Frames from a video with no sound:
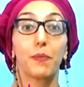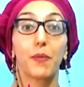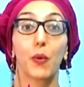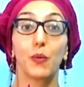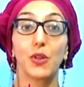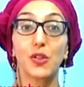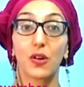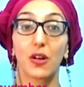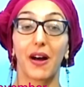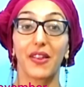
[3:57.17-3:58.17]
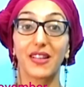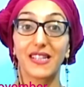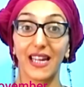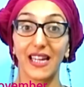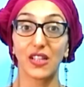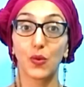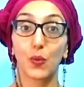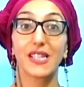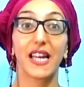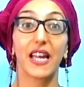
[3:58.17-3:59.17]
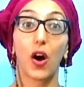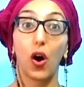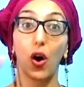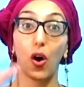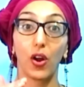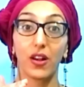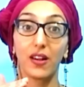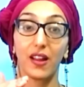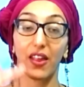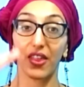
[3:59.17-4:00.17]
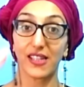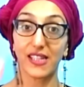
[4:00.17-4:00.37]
But when we talk about the date, we say on the